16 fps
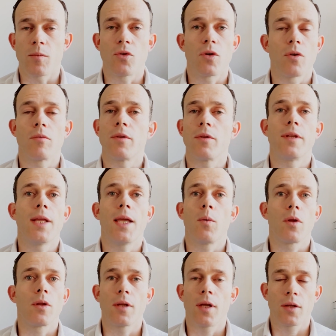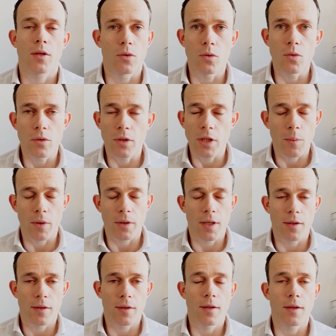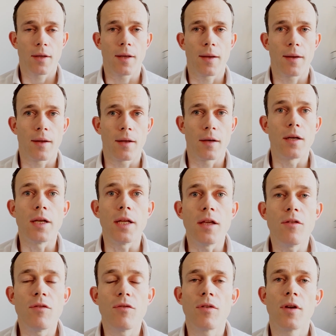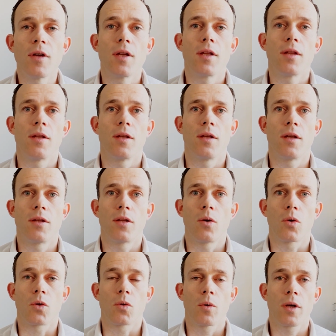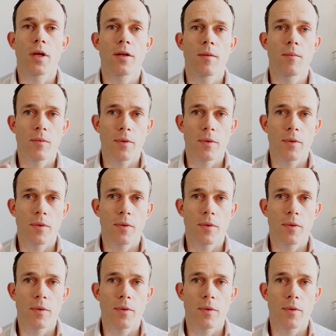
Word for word: So they will not lo- they will not uh, leave the the locked wallet.